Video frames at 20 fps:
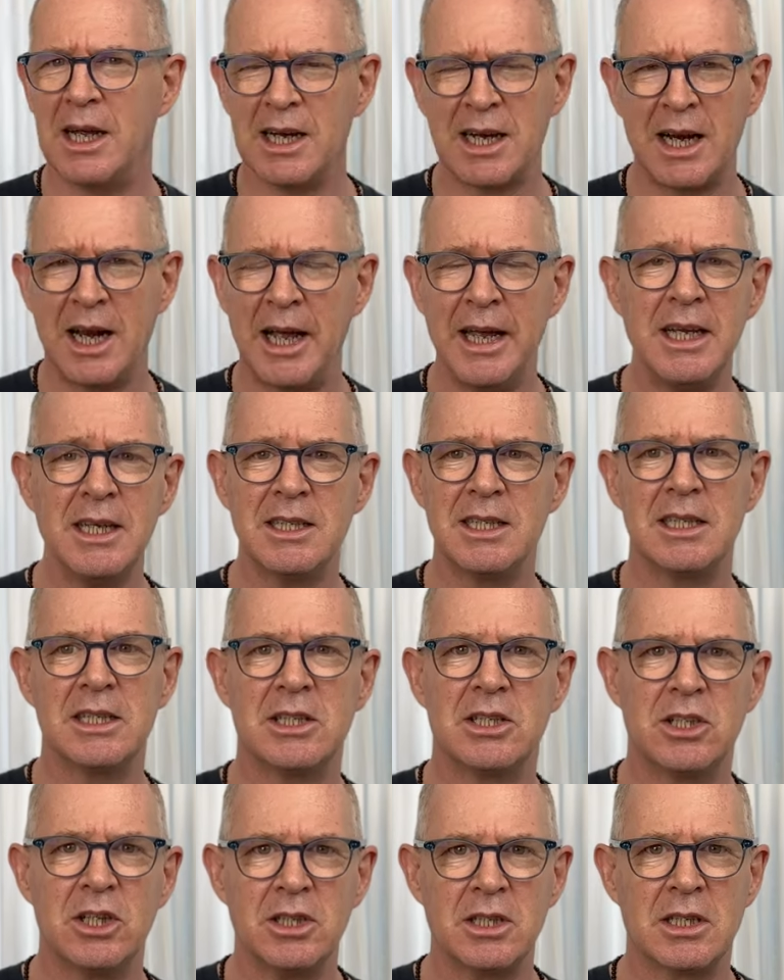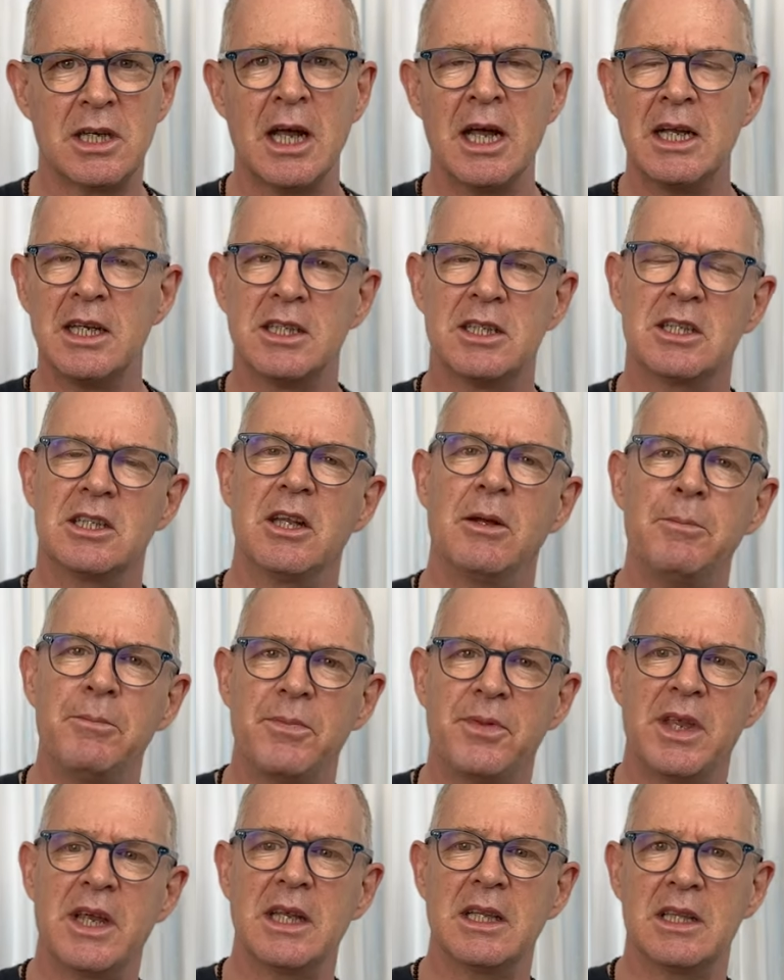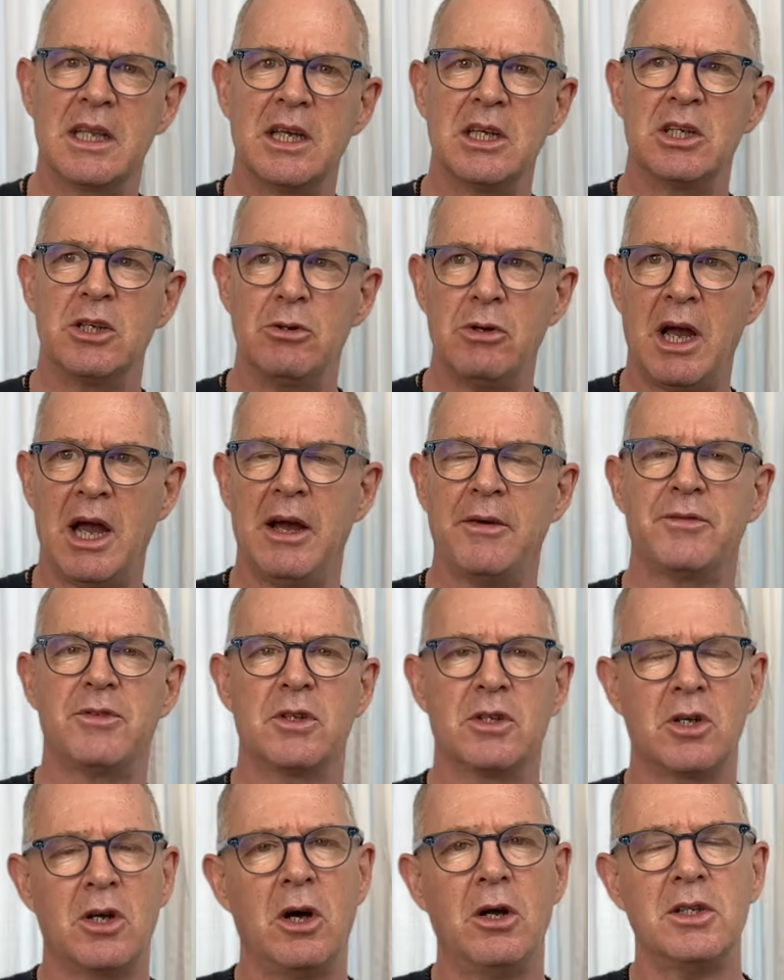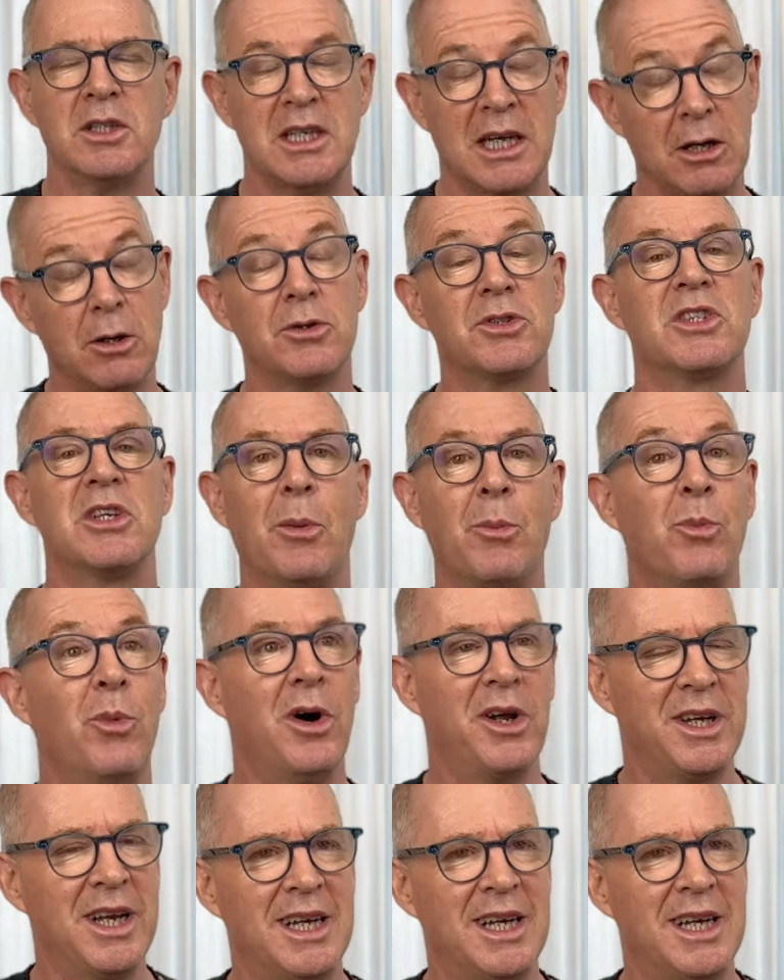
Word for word: A client is just something that you have to contact, or someone,